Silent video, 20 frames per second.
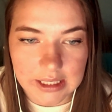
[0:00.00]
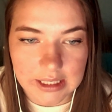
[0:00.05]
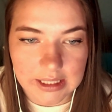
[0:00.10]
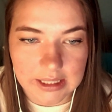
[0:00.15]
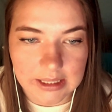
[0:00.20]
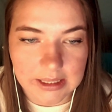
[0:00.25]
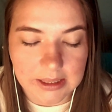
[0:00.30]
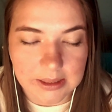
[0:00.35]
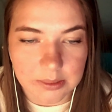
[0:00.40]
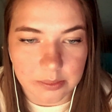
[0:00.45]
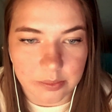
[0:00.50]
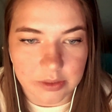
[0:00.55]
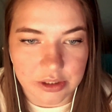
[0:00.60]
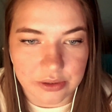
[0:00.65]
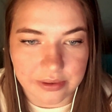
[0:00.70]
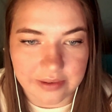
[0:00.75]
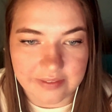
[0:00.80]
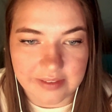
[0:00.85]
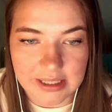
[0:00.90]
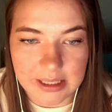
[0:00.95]
You
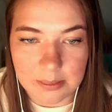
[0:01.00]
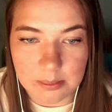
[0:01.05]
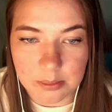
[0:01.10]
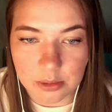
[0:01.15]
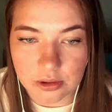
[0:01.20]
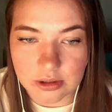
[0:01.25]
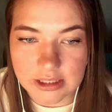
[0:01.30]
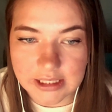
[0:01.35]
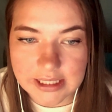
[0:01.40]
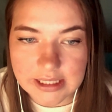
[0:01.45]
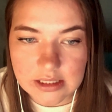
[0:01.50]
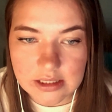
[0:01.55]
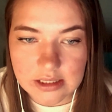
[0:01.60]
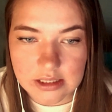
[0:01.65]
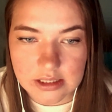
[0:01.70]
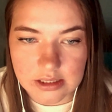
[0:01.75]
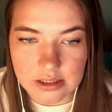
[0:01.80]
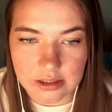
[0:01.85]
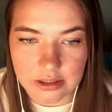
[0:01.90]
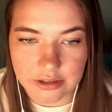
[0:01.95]
have nimbleness,
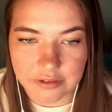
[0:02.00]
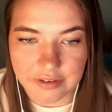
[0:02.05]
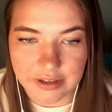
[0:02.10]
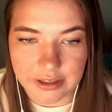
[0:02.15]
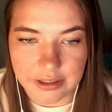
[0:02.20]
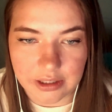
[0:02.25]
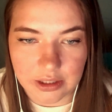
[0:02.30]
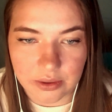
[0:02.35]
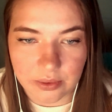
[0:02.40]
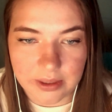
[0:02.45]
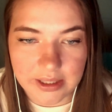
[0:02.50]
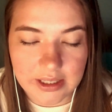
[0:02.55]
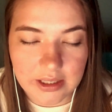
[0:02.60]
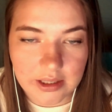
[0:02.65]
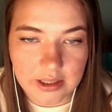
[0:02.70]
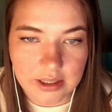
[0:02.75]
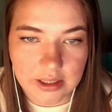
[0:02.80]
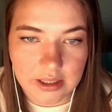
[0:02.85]
so you're very quick,